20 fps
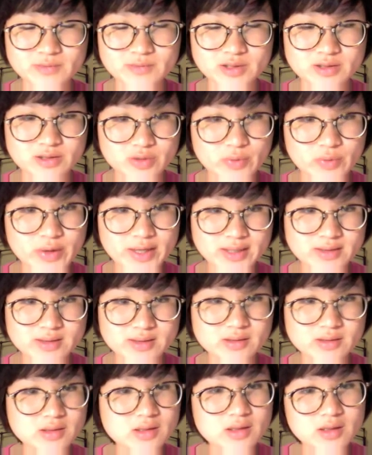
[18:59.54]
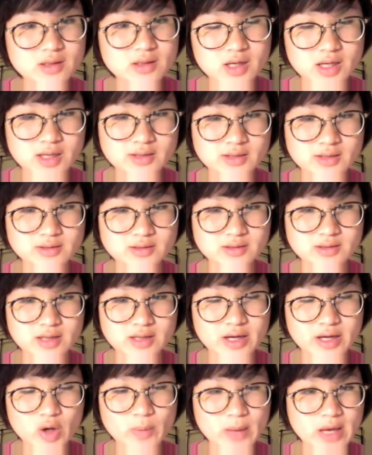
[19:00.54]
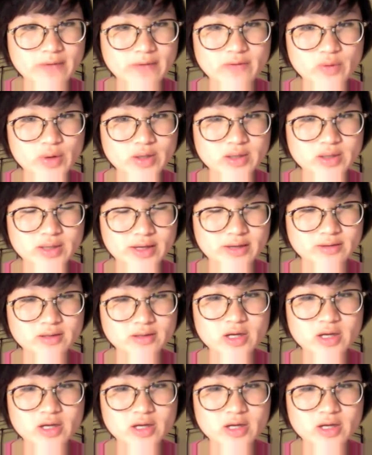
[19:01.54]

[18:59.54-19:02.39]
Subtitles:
great, and I hope everyone can